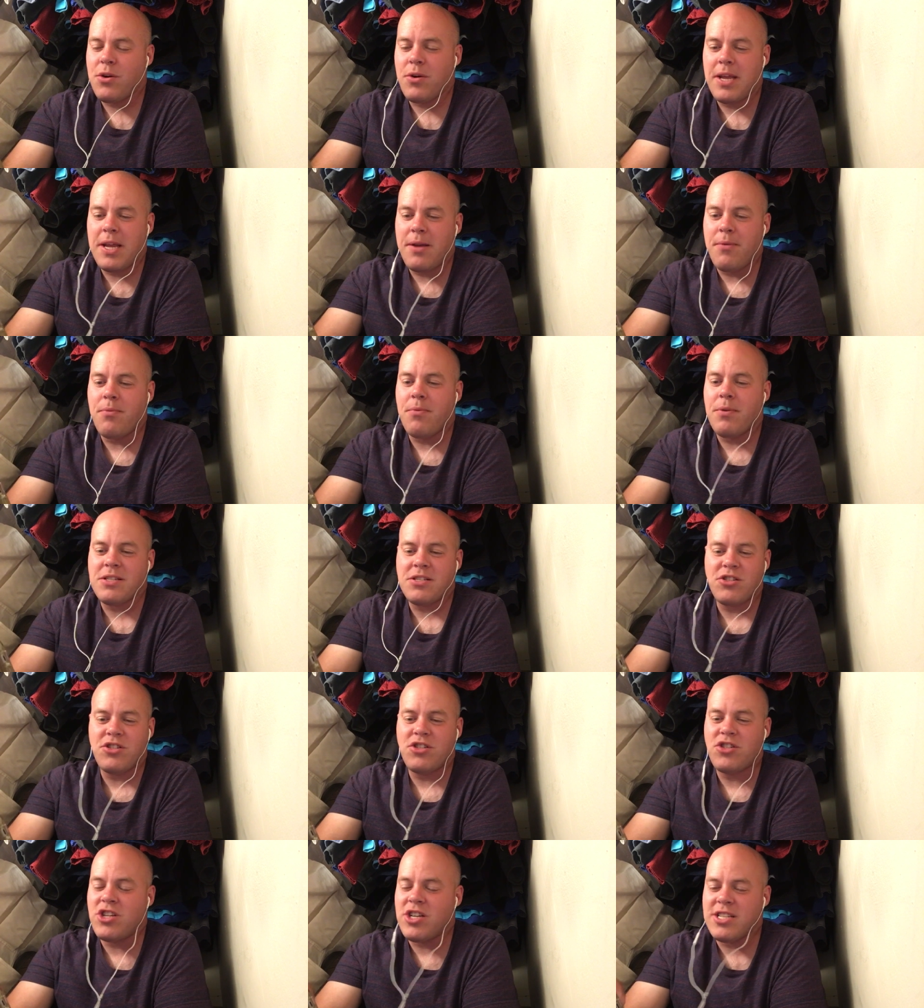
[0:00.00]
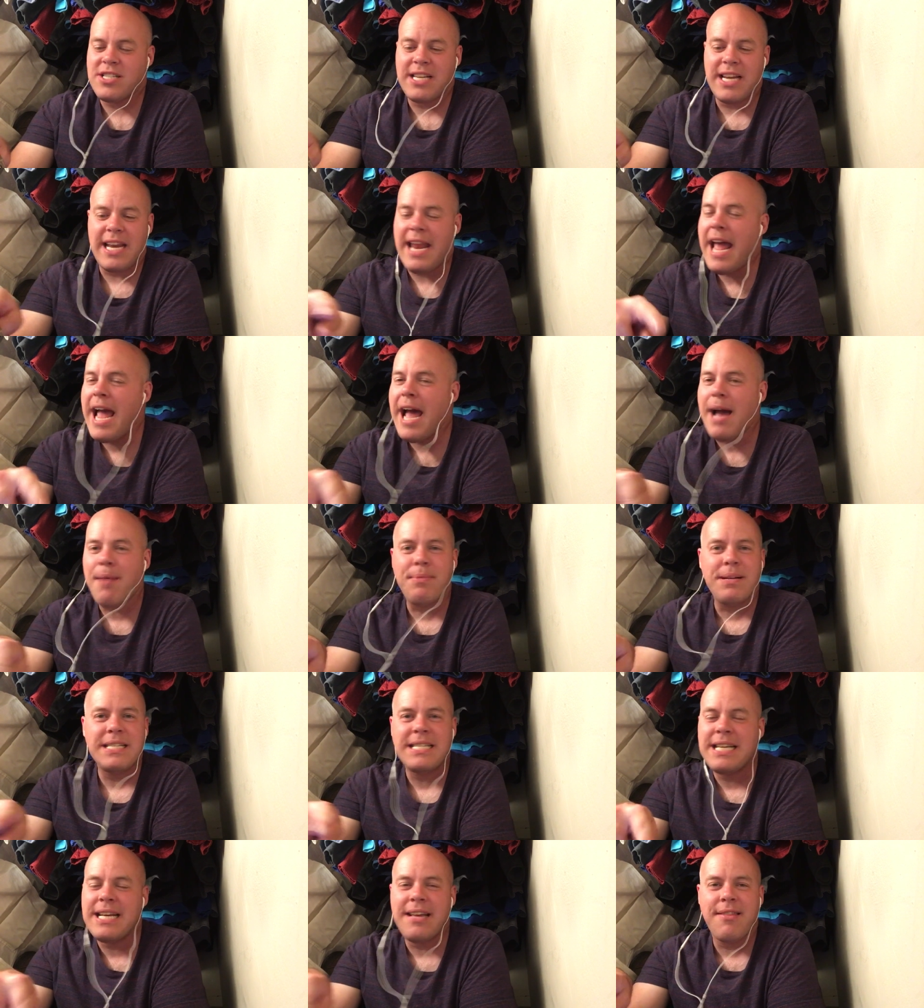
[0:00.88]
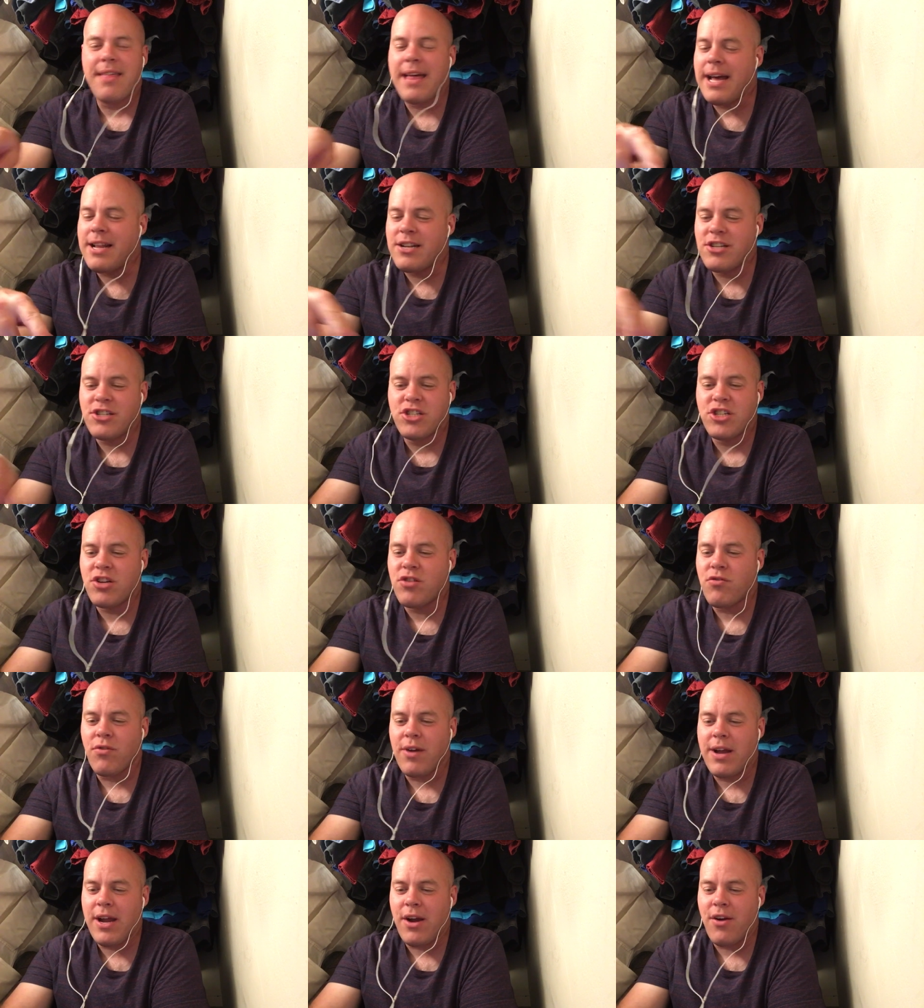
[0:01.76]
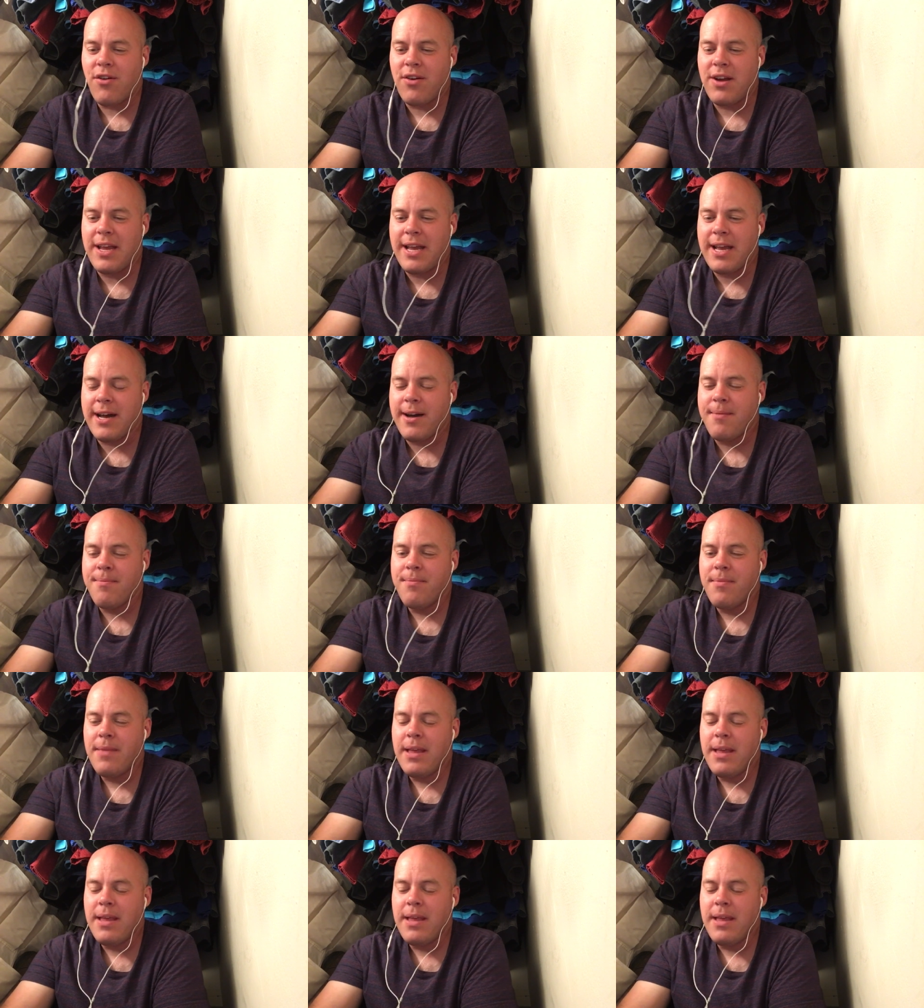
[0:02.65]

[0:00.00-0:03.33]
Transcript: he was just inhabiting that general area